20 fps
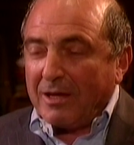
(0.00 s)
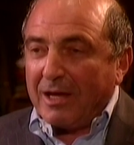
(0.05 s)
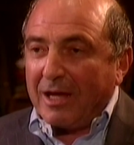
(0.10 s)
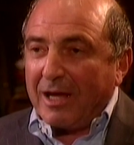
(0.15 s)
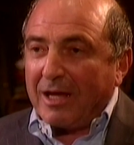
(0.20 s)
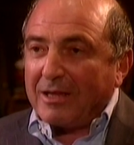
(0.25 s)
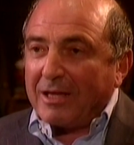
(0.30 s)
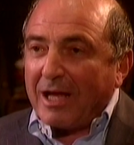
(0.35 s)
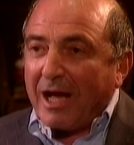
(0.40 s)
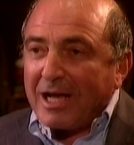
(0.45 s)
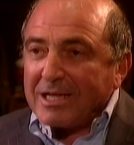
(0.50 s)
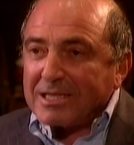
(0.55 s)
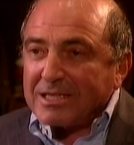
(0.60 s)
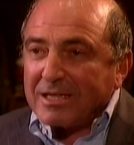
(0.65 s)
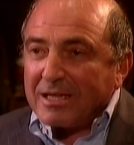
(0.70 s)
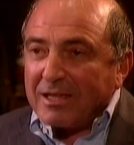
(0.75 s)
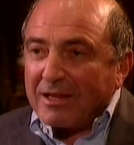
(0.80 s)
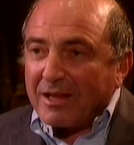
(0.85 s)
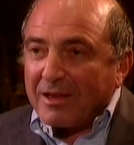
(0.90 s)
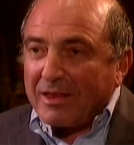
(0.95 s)
and
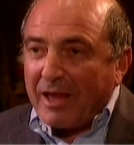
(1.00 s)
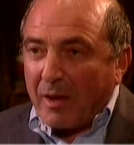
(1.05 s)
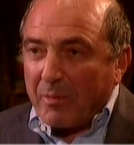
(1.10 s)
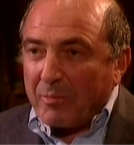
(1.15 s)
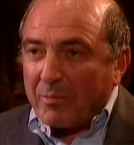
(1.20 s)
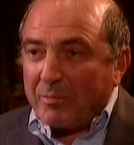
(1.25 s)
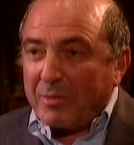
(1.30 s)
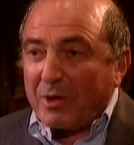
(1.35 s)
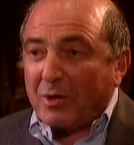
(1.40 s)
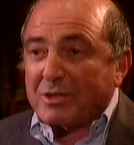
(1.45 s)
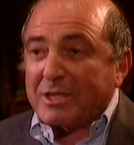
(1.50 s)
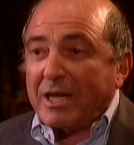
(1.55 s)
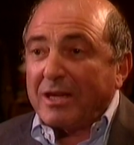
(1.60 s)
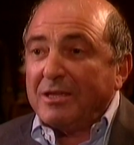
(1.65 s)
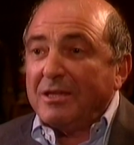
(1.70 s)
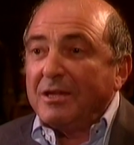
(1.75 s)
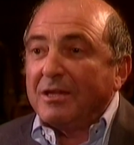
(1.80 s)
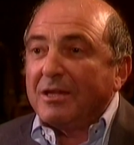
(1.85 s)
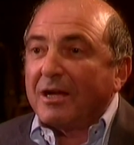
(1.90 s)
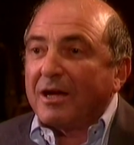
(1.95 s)
asking them, because I
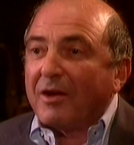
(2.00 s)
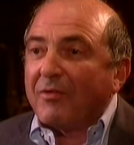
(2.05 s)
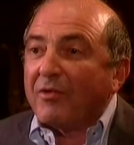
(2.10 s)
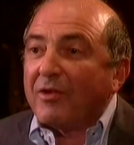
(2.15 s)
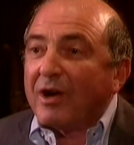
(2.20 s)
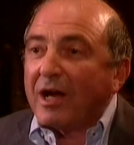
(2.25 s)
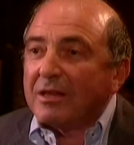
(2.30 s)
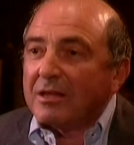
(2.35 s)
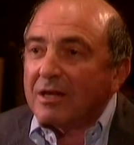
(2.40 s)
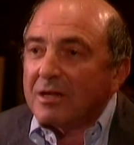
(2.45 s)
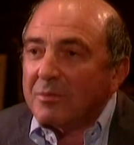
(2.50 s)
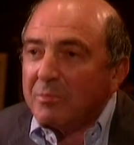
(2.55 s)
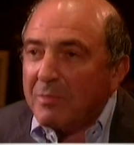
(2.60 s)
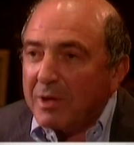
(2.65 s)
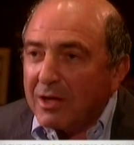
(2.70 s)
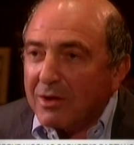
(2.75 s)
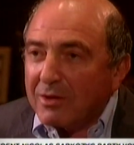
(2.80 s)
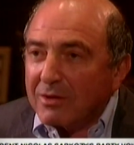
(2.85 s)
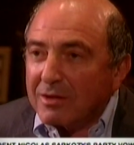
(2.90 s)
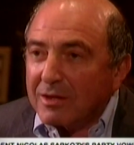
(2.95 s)
didn't have 100
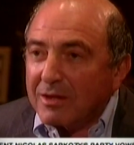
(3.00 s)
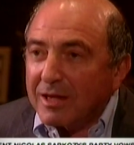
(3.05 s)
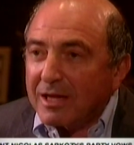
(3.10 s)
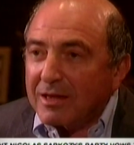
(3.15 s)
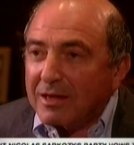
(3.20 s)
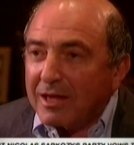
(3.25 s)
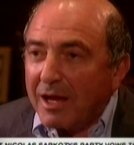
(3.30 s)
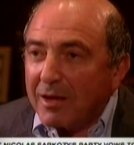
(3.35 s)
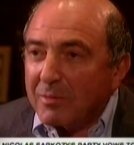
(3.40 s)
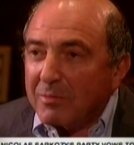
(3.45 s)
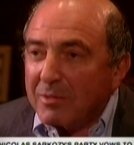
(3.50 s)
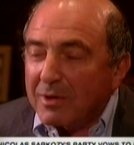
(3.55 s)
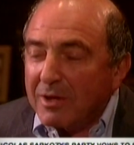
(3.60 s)
million that time,